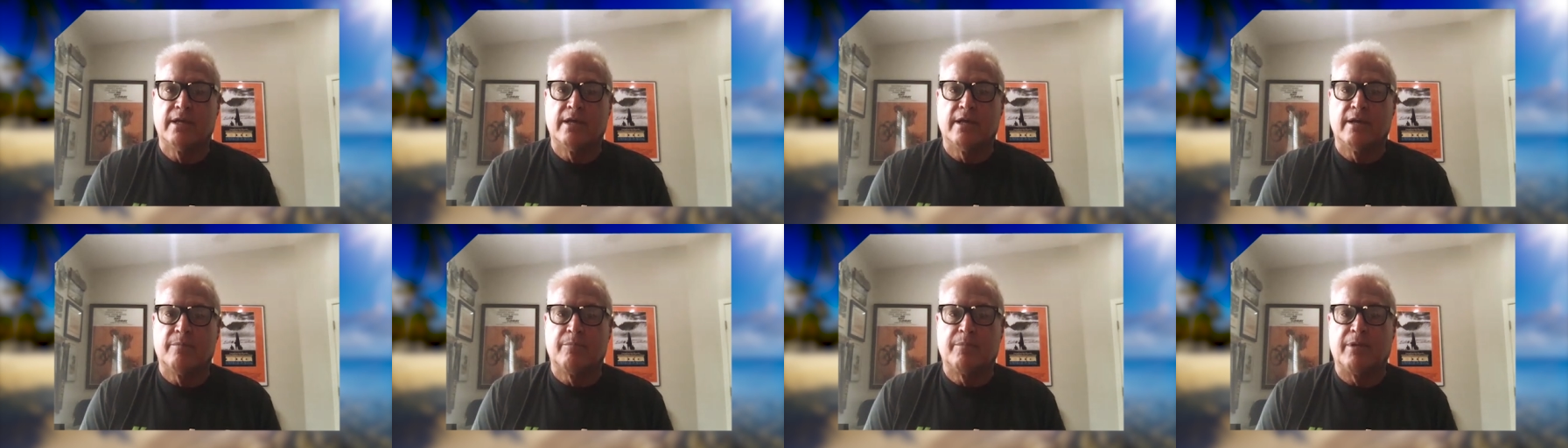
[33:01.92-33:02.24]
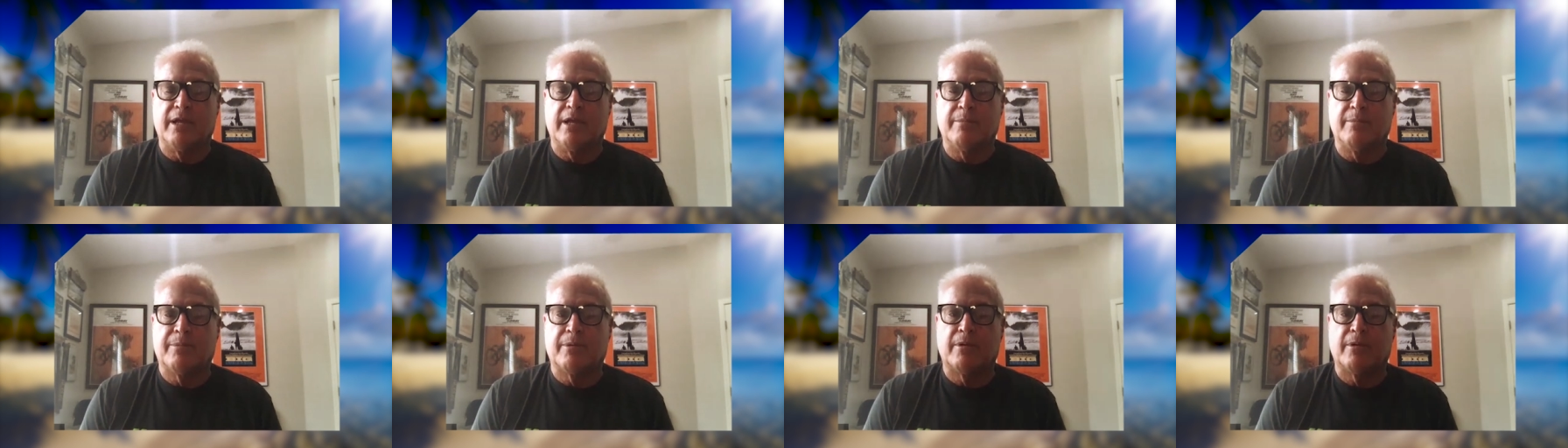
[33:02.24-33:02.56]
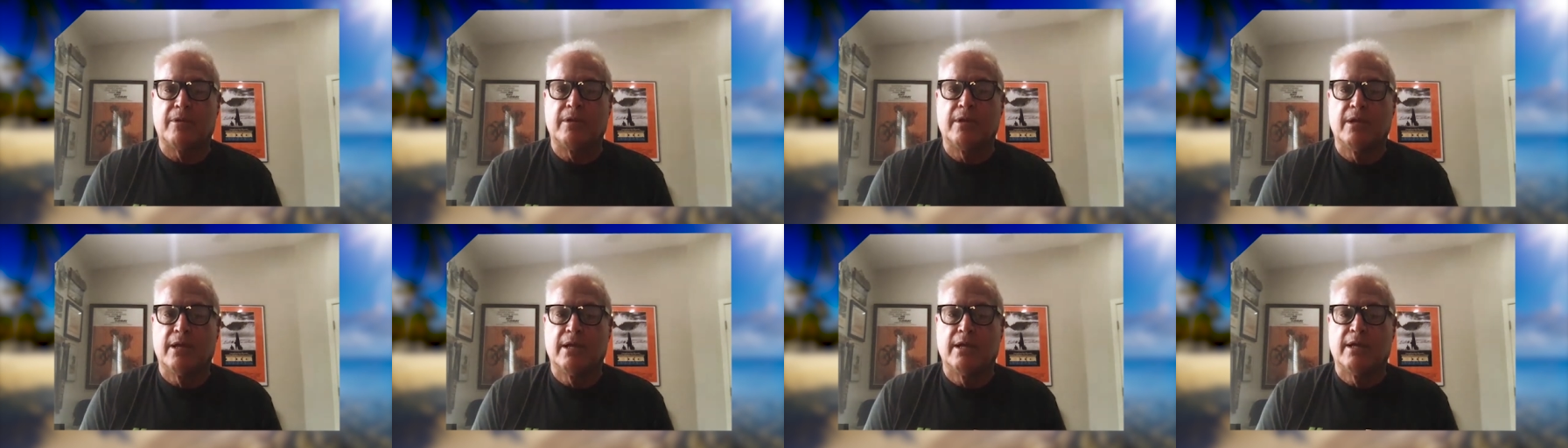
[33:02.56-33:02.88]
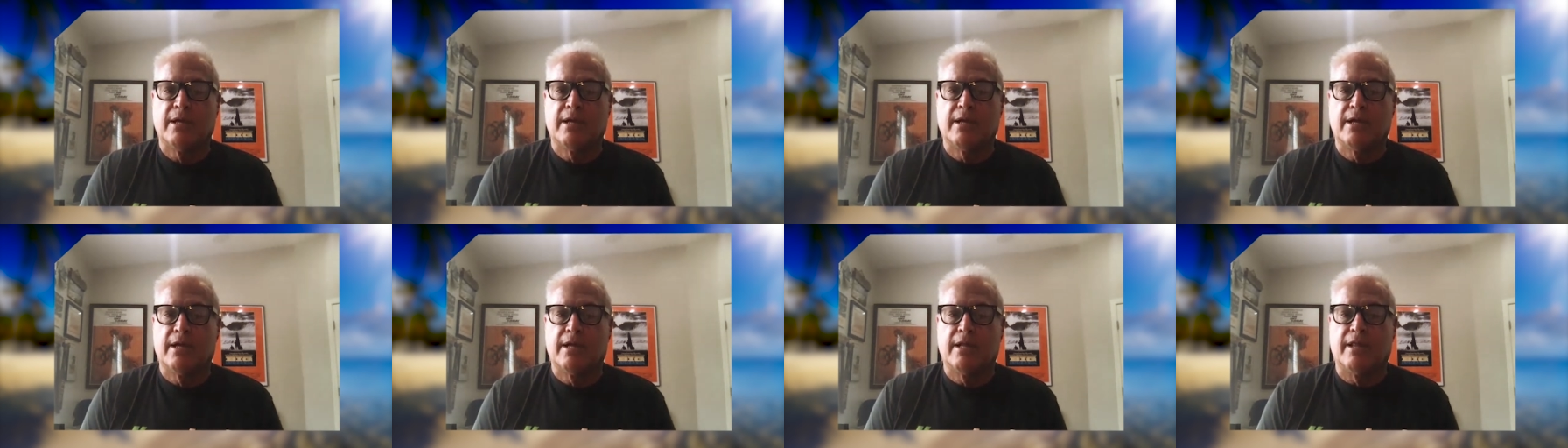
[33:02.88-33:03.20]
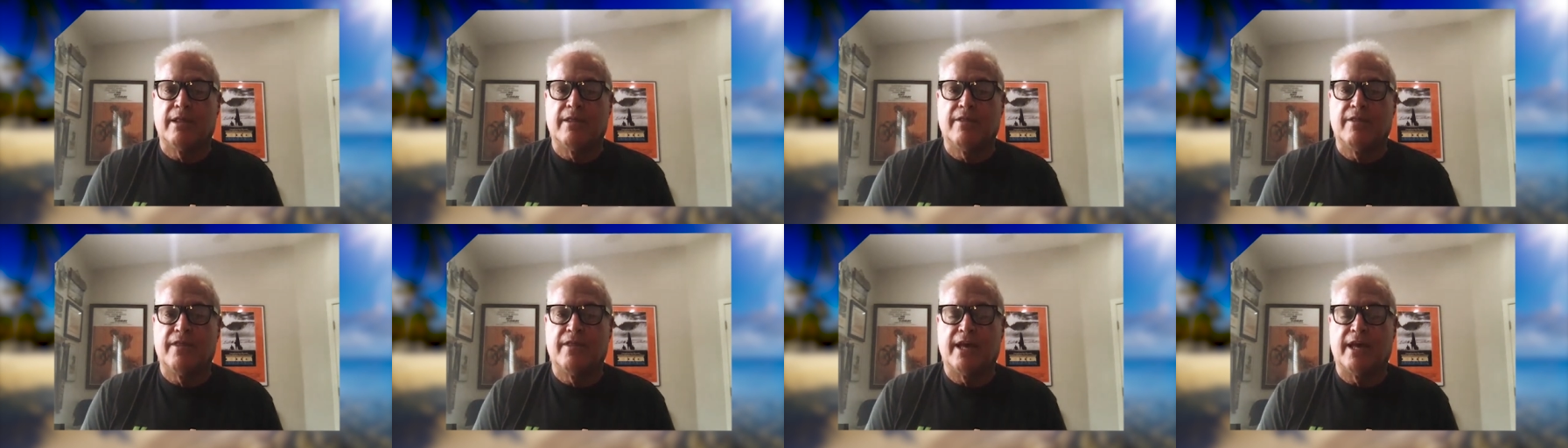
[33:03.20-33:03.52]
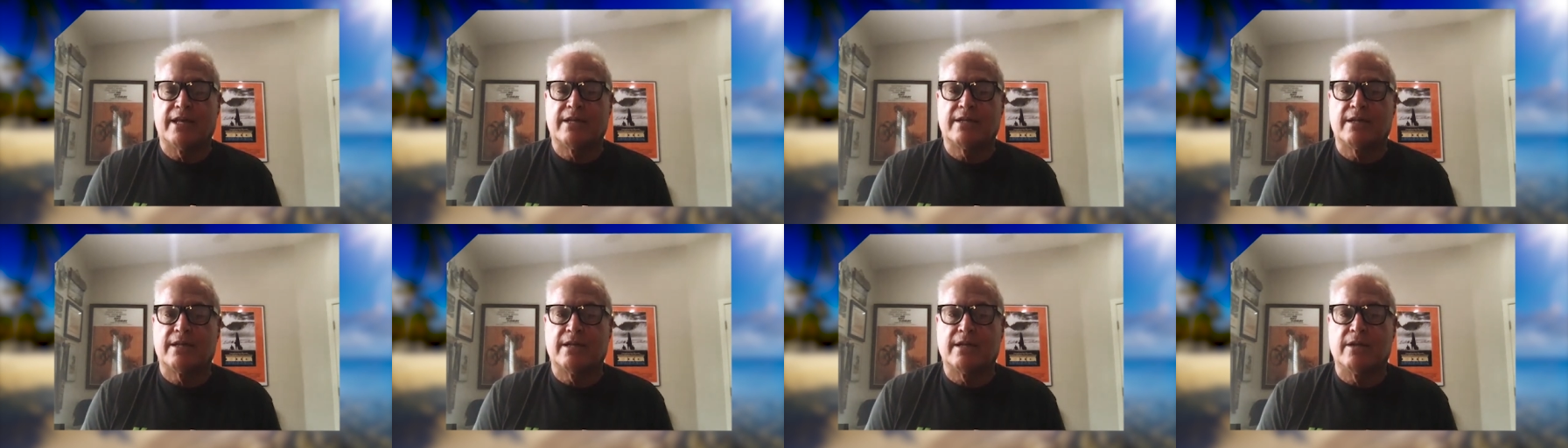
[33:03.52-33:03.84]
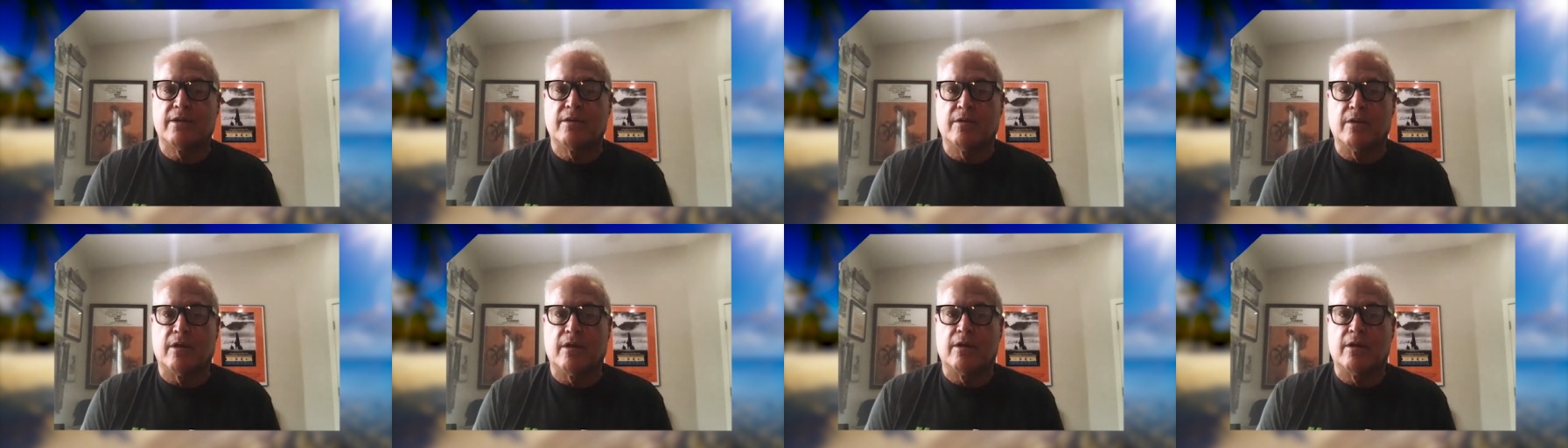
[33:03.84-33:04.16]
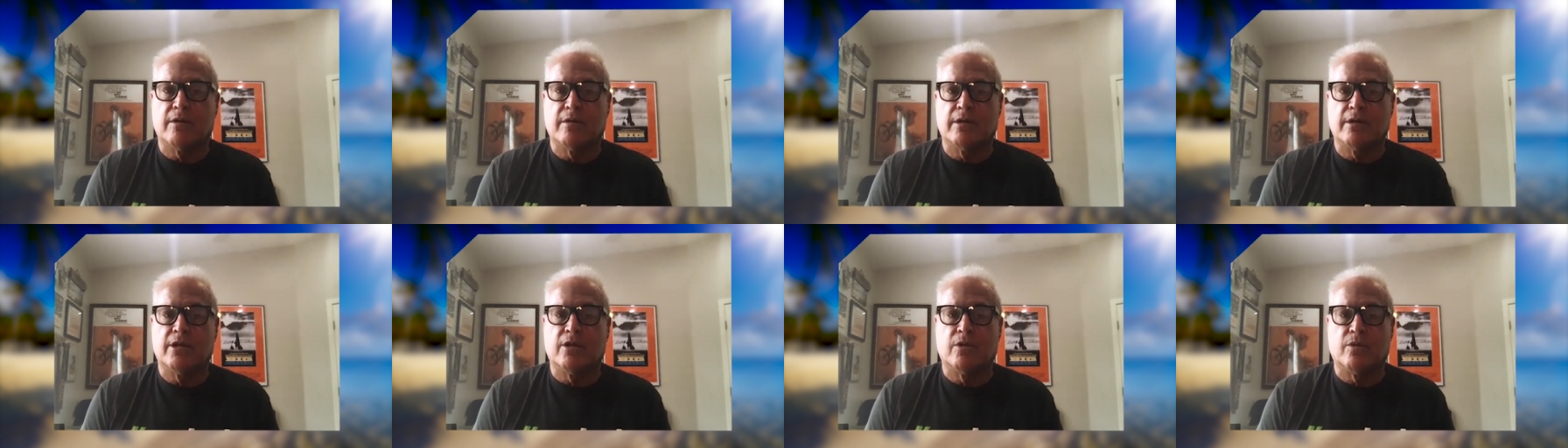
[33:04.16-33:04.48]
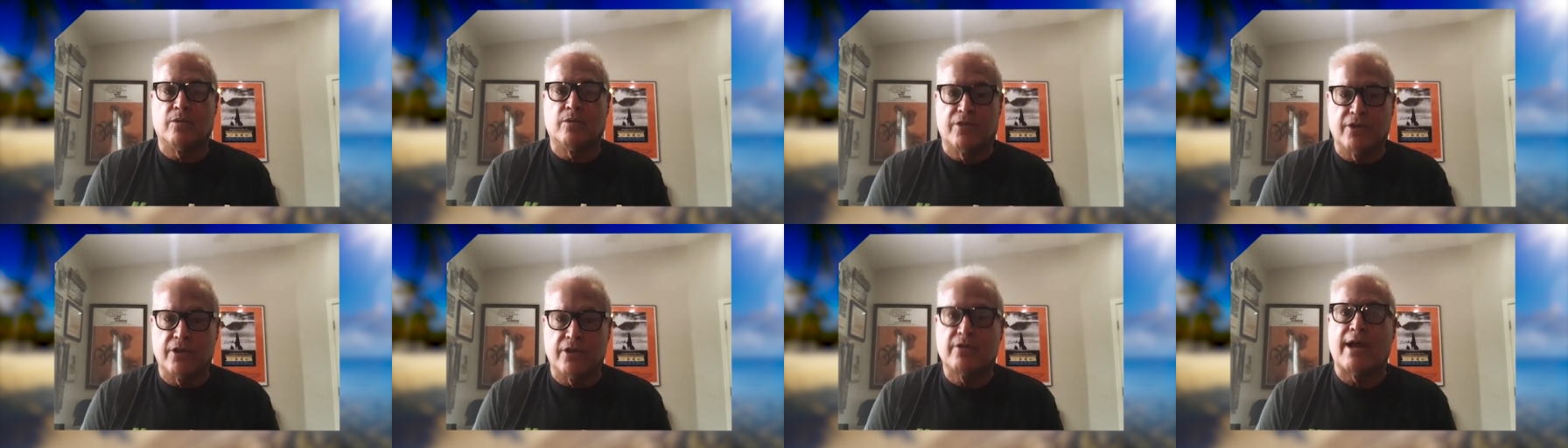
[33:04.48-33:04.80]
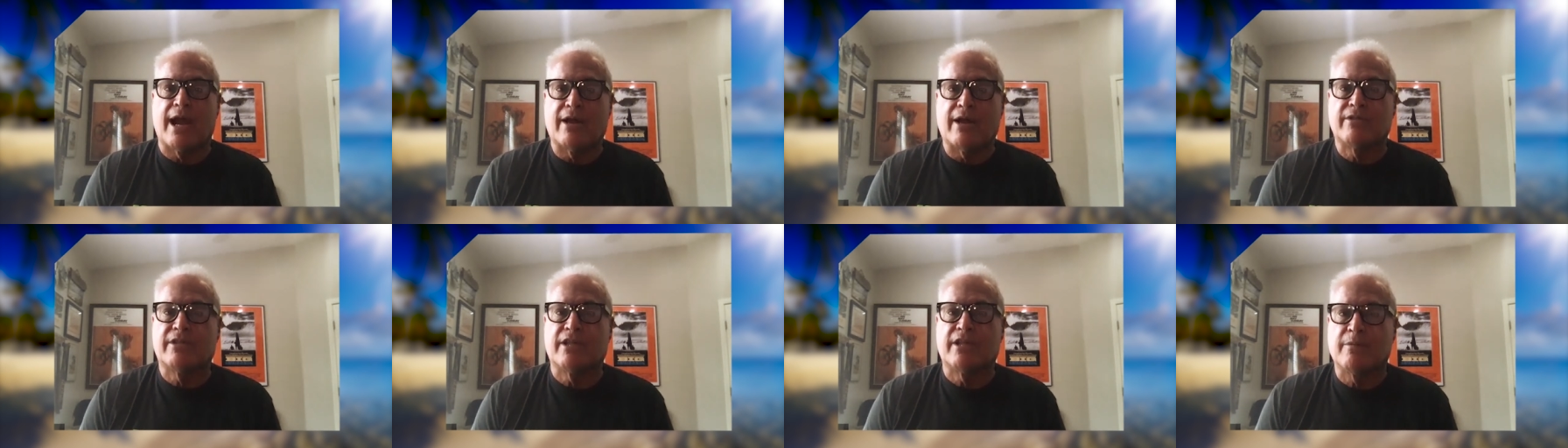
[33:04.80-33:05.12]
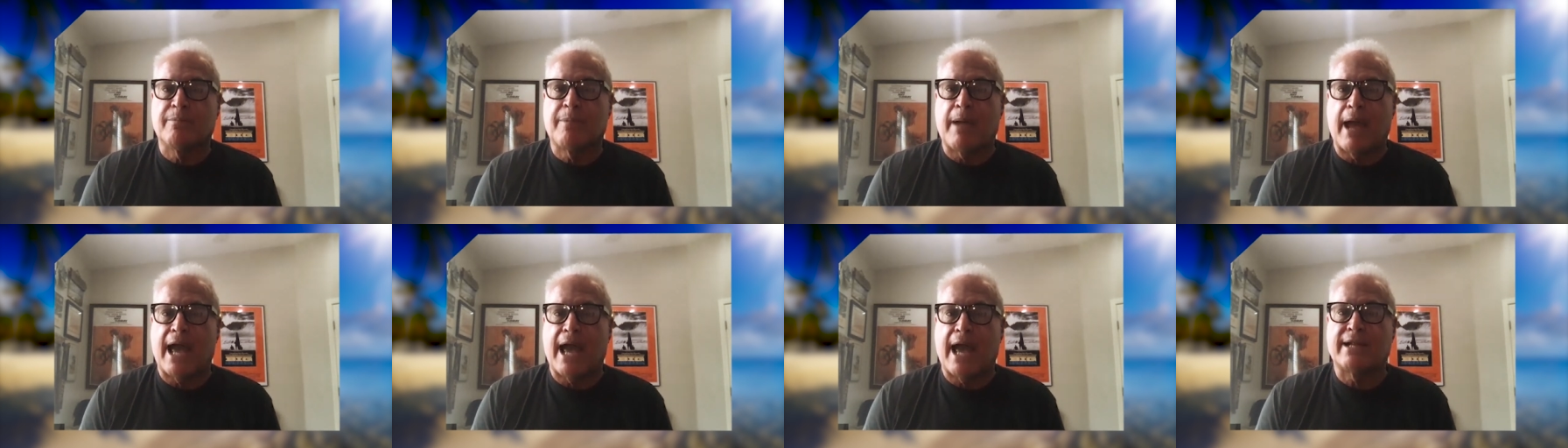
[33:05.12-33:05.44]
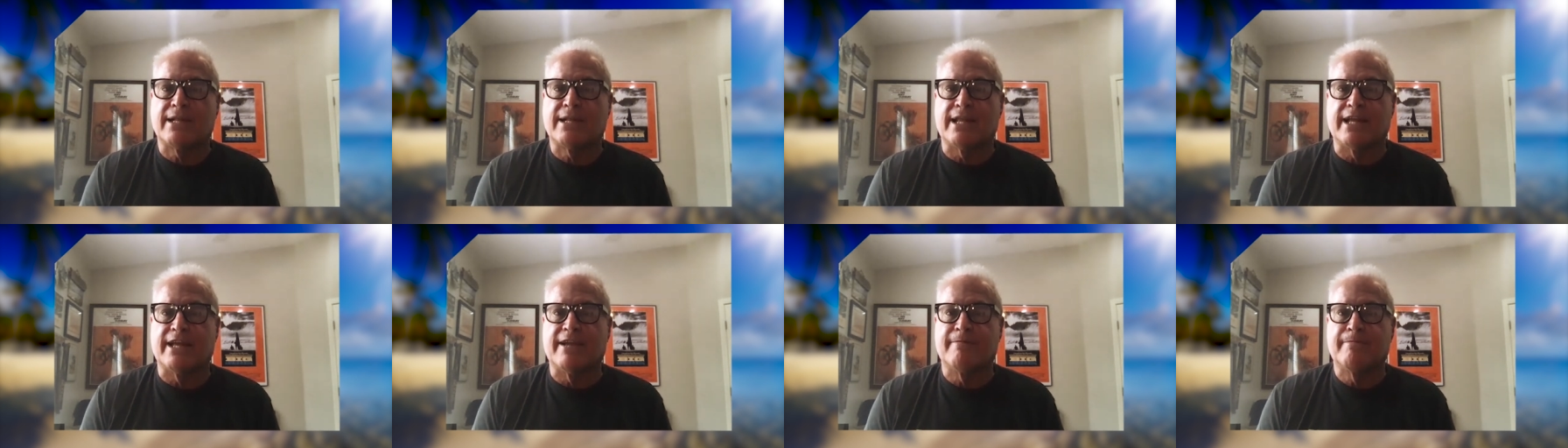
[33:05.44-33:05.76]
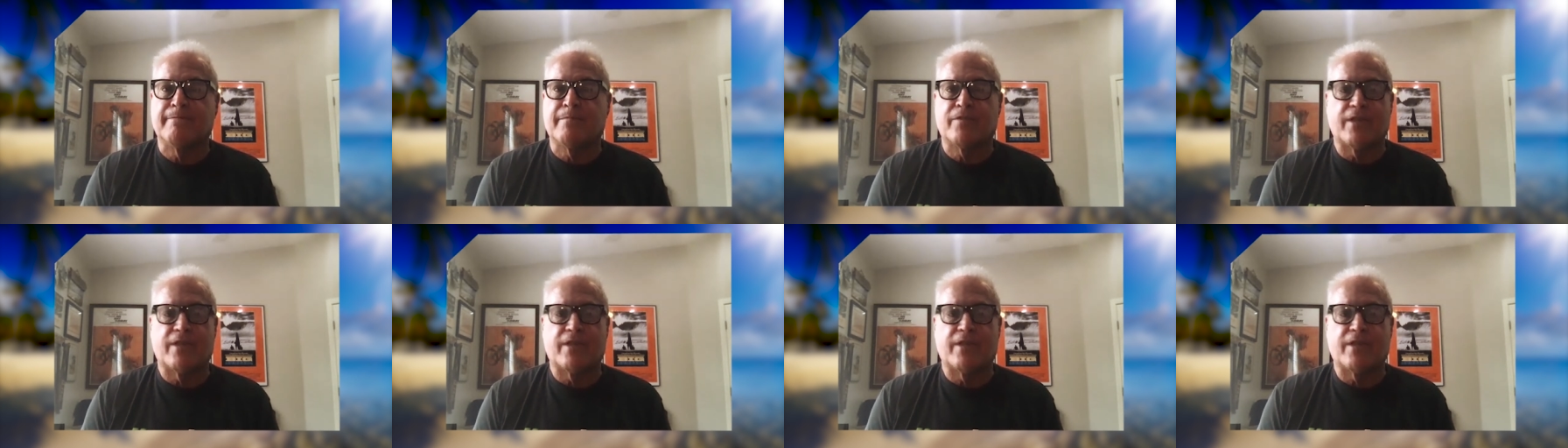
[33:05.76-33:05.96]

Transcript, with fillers: people that, you know, they're out there paddling.